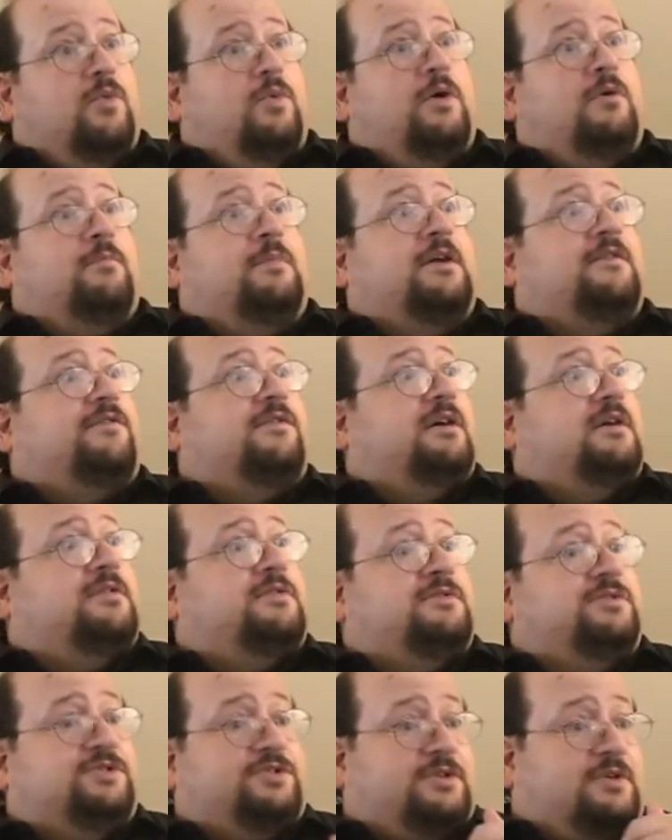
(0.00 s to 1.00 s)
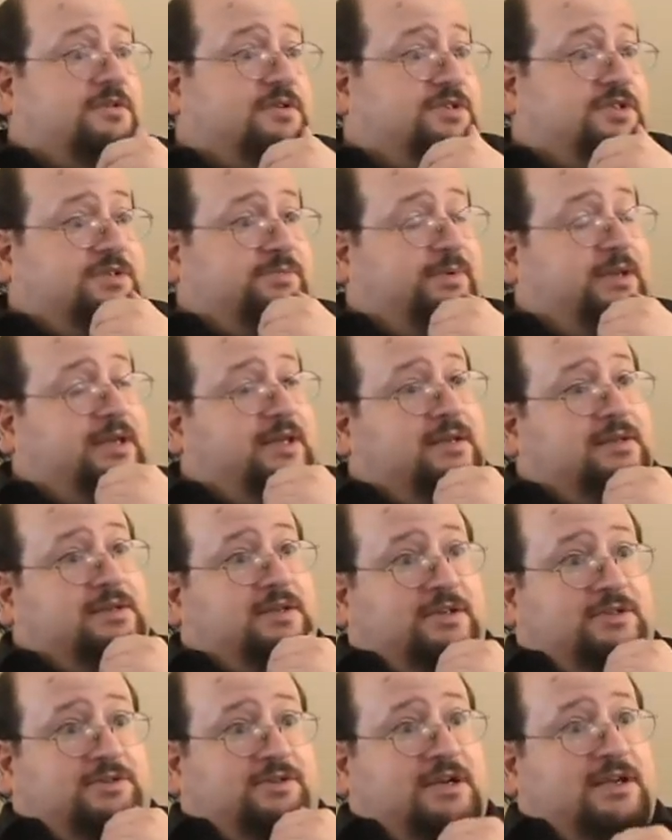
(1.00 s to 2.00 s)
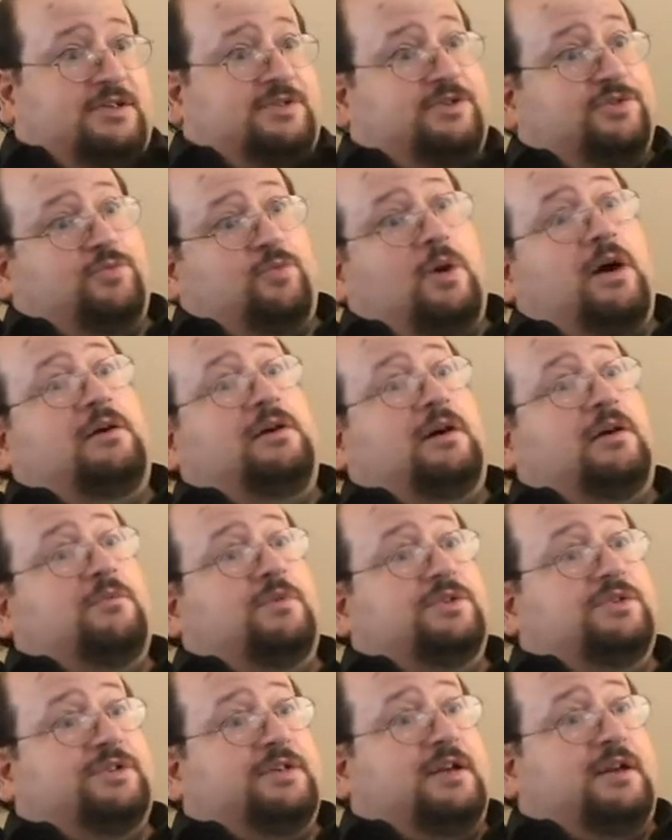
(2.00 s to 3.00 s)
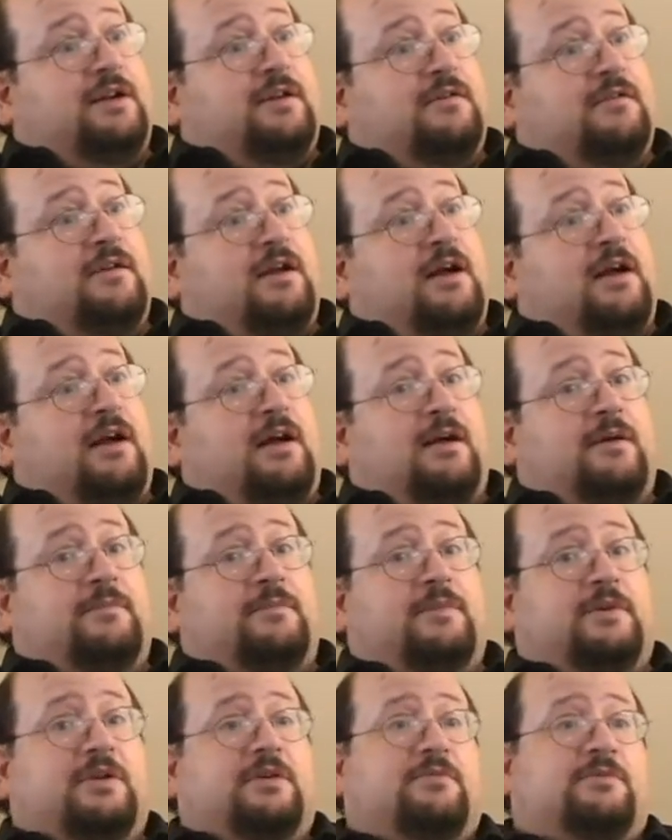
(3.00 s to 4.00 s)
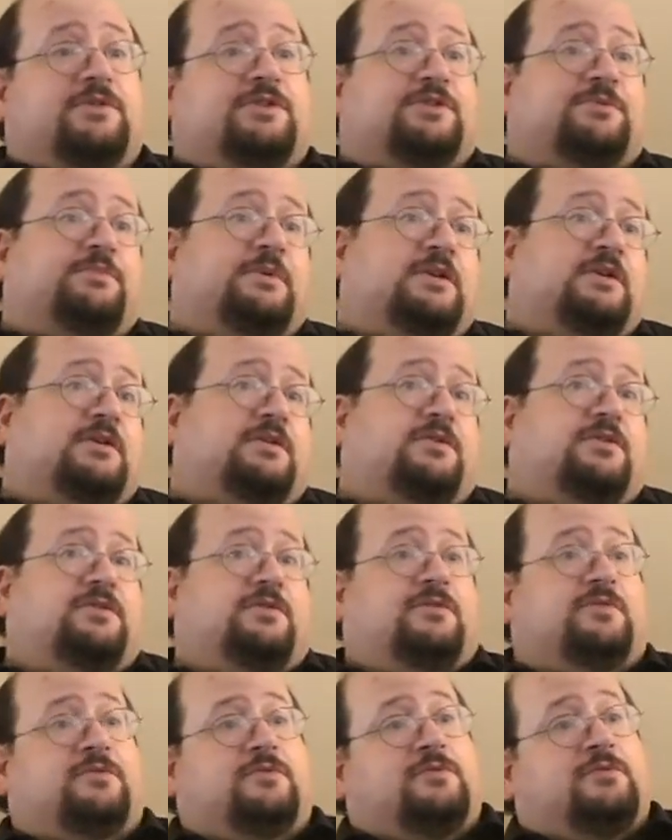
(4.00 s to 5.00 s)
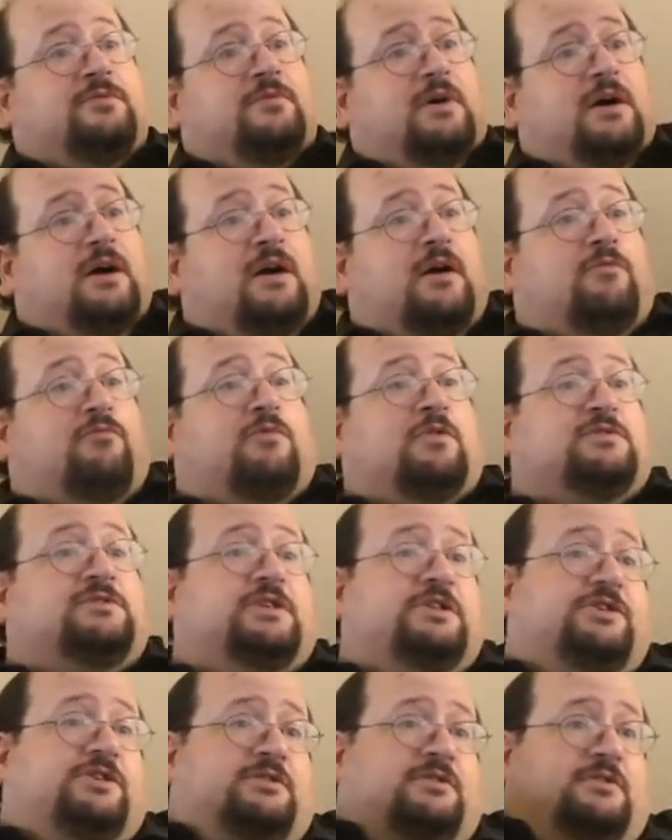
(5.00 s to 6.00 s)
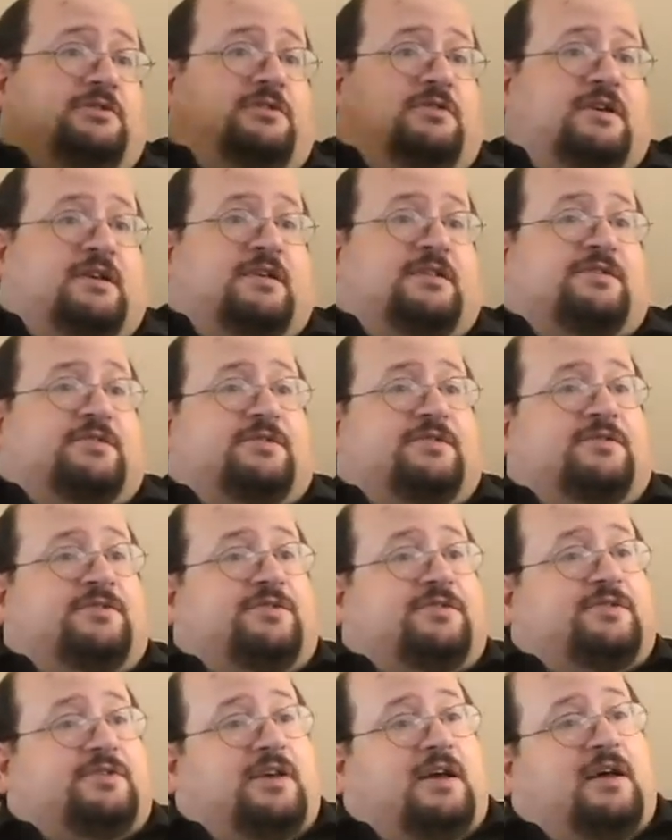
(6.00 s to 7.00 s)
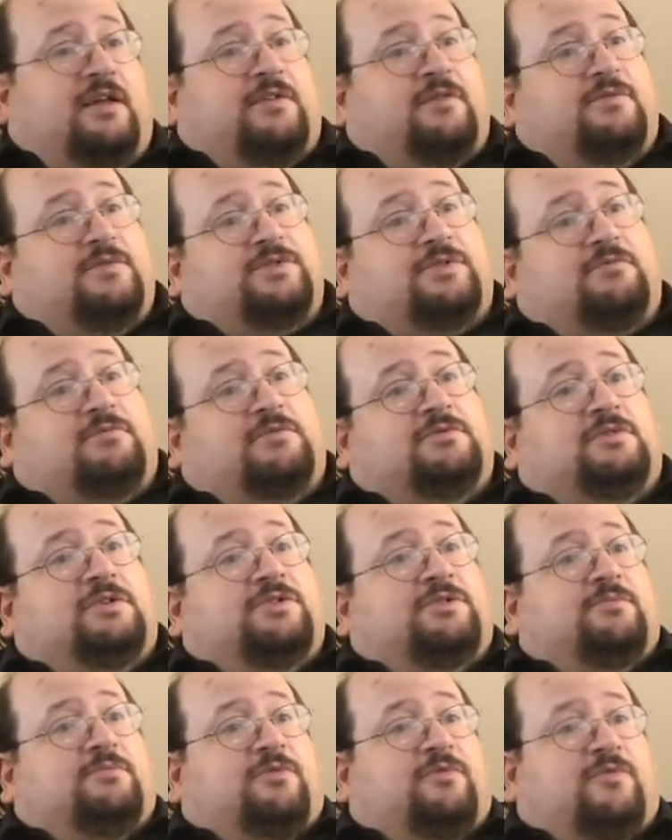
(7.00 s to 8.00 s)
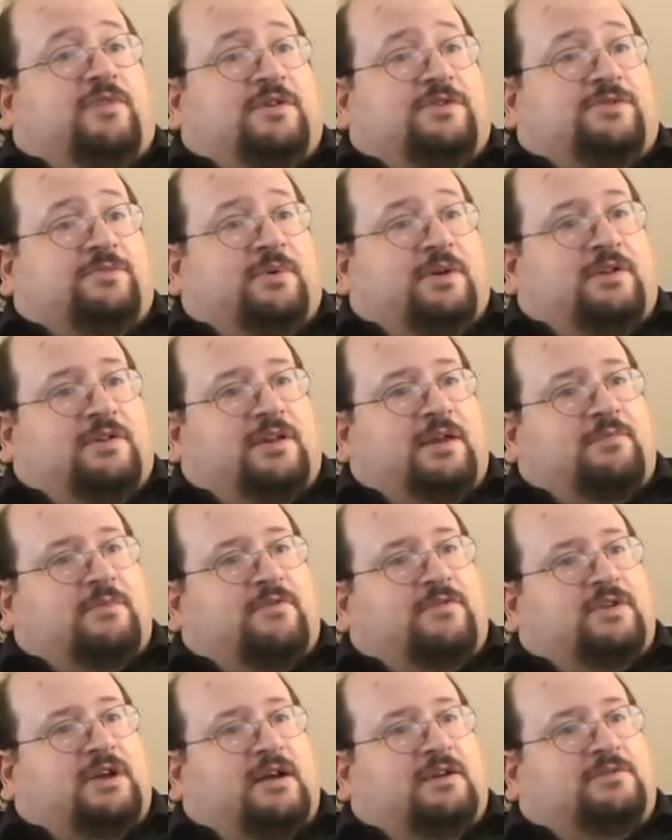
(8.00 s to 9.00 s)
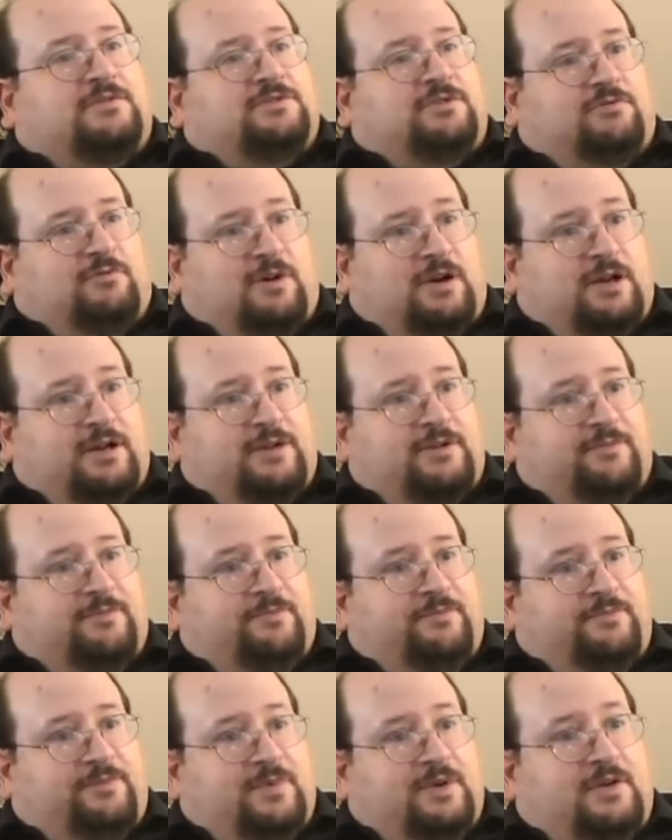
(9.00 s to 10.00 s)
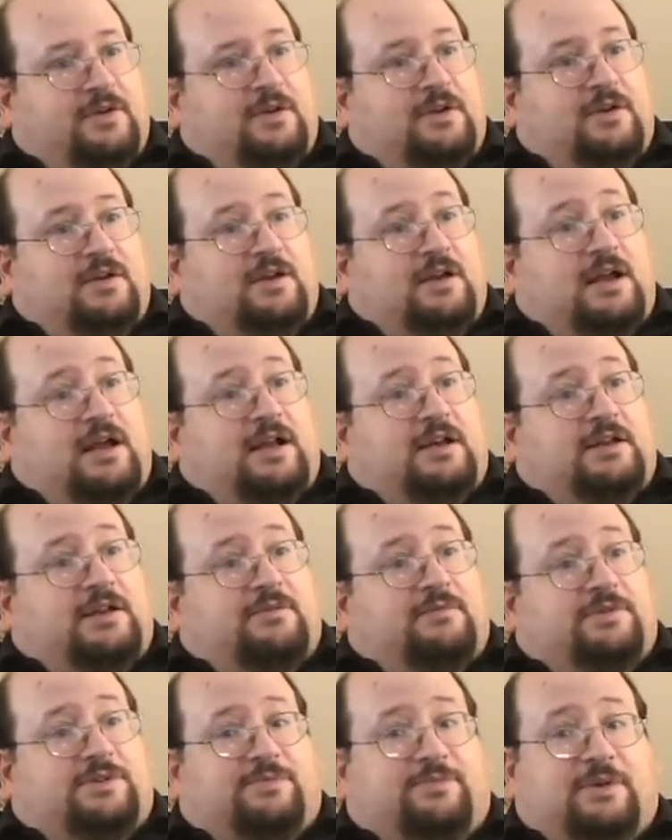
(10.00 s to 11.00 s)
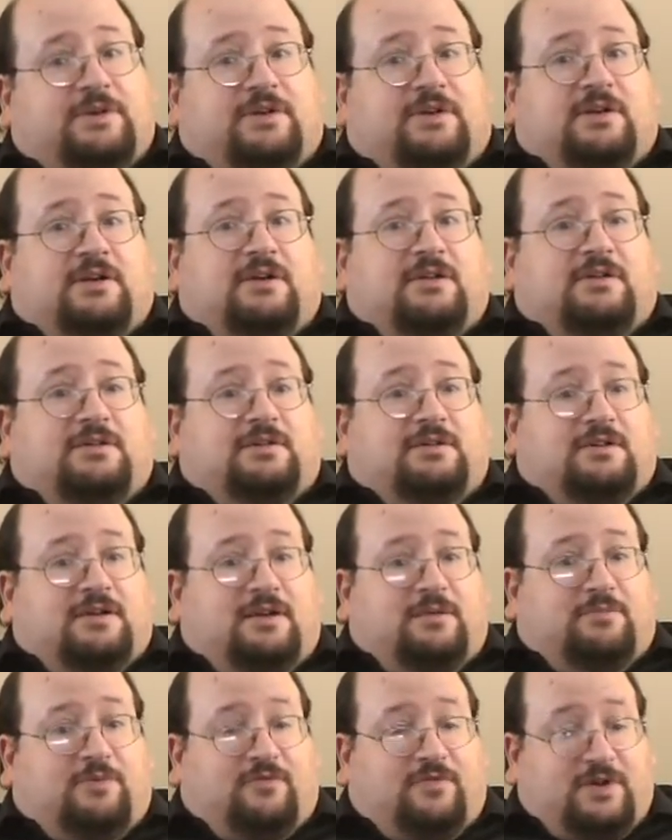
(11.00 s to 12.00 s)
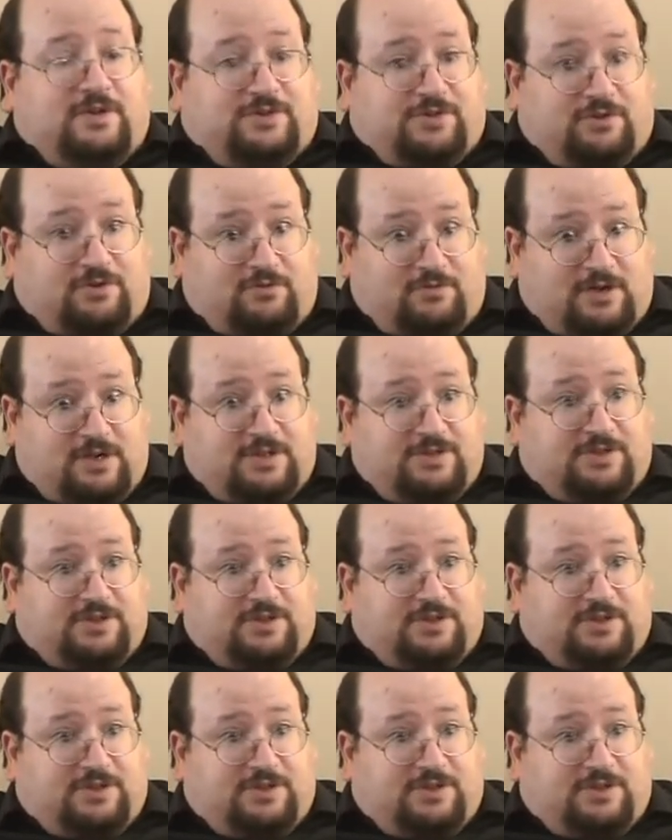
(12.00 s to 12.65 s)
Well, my father started speaking to classes while I was there. He would speak to religion classes. There was a religion professor by the name of Donald Gray, and he would speak at Professor Gray's